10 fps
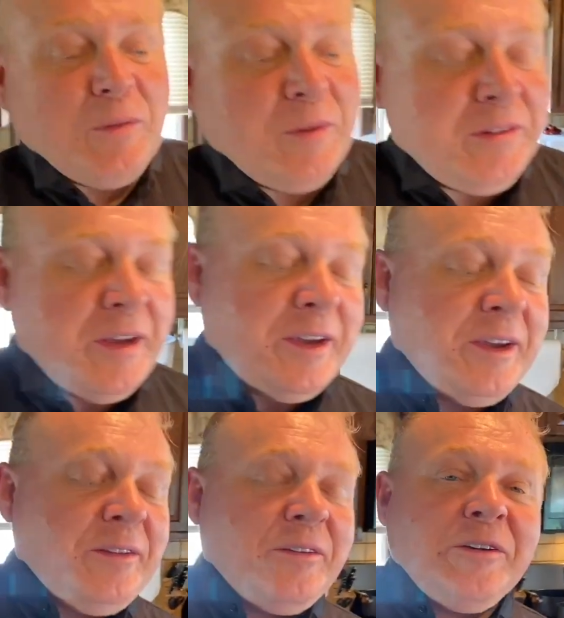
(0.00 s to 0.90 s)

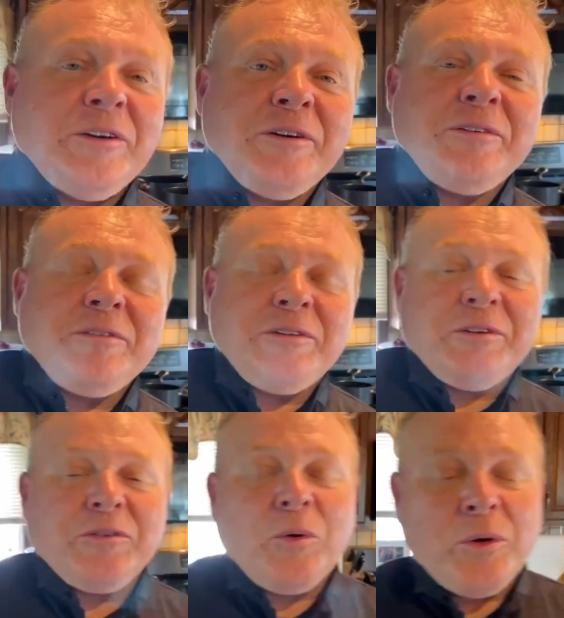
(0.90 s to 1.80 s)

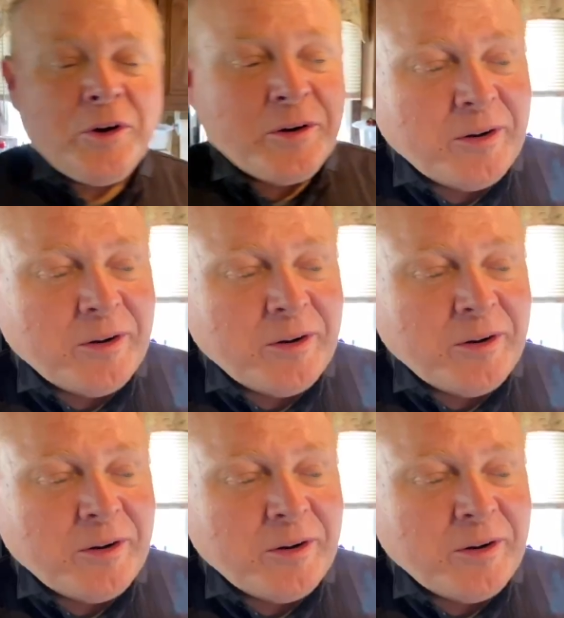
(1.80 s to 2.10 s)
the order,